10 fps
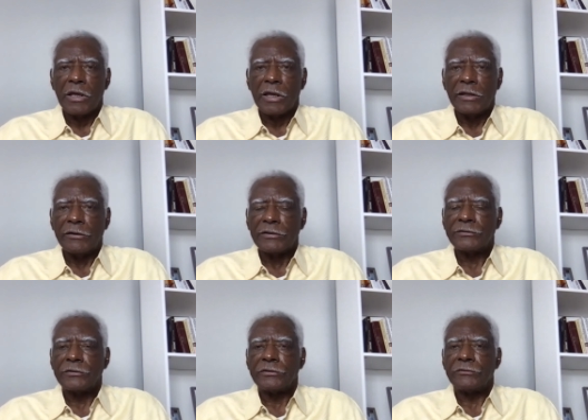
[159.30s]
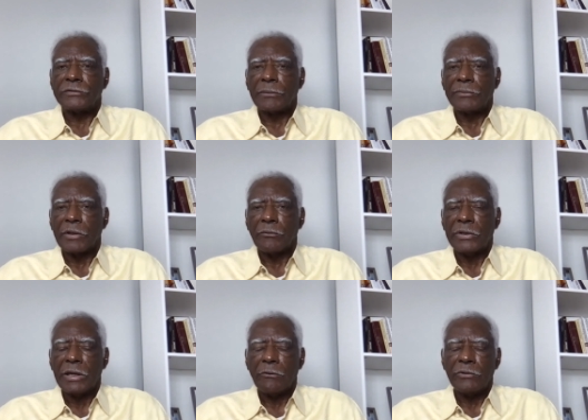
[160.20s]
And this is something that
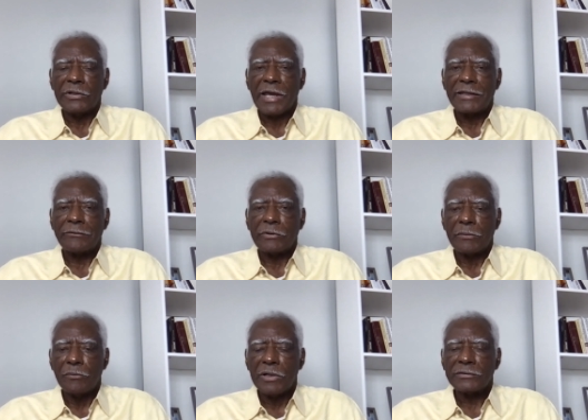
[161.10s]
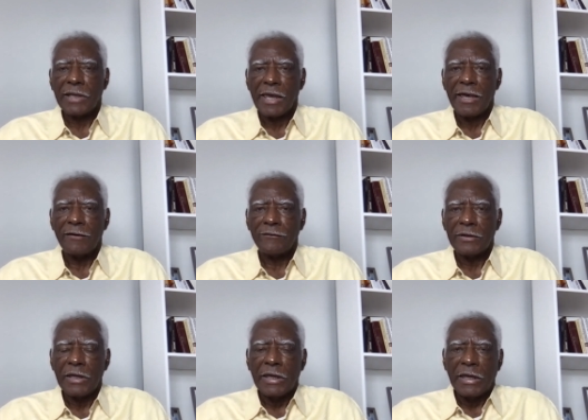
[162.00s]
we realize that we must have
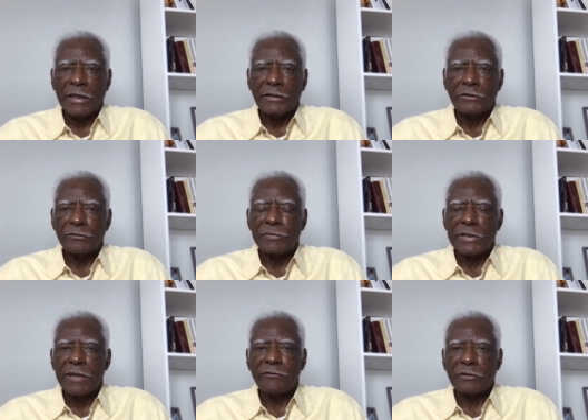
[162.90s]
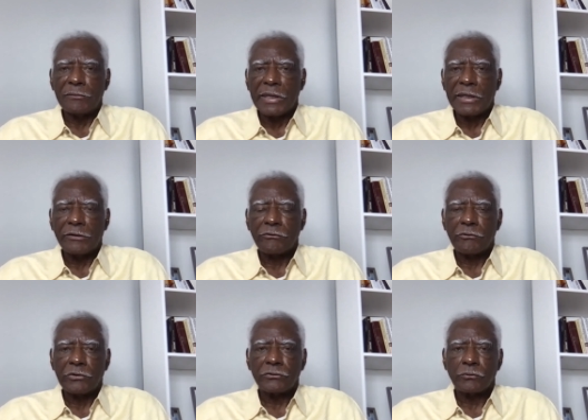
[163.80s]
to be able to make it through
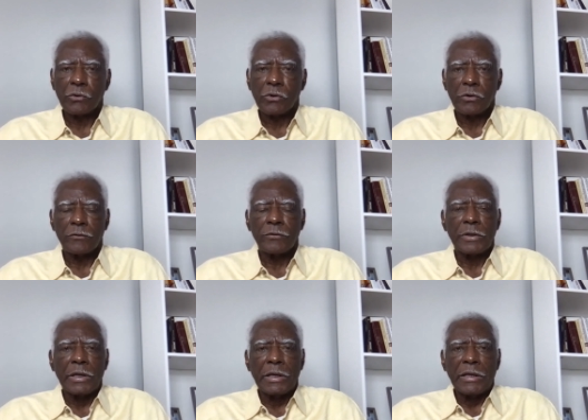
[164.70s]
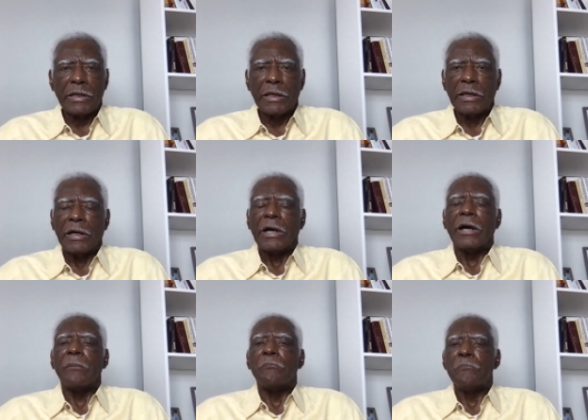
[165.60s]
this world.
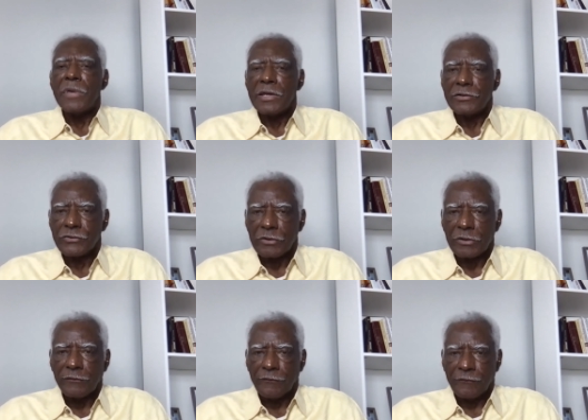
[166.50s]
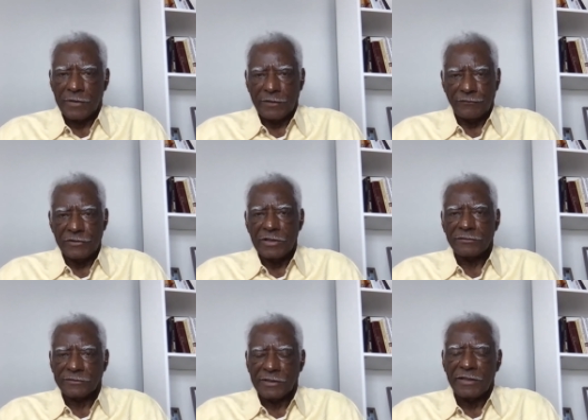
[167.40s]
A measure of faith,
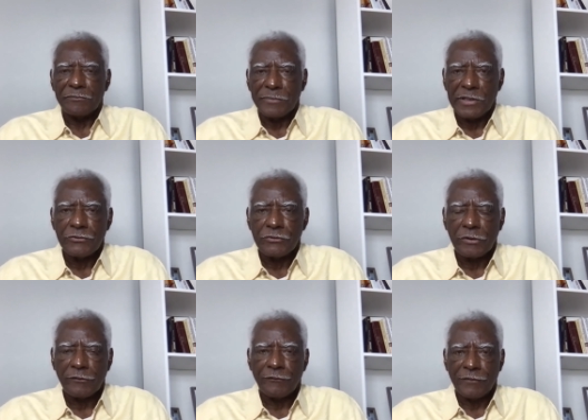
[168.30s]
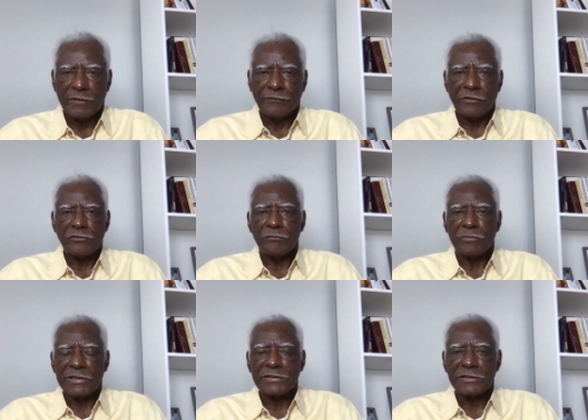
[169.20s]
just that measure of faith that you
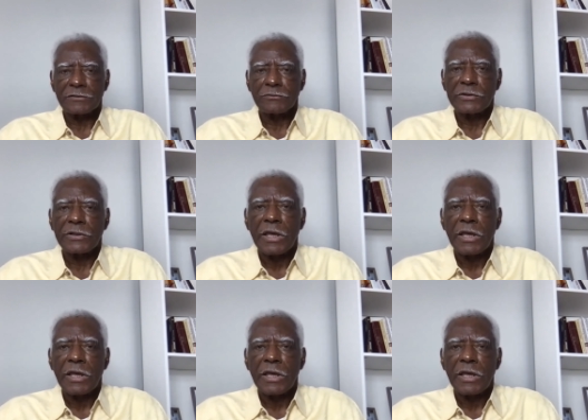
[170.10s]
blessed us with.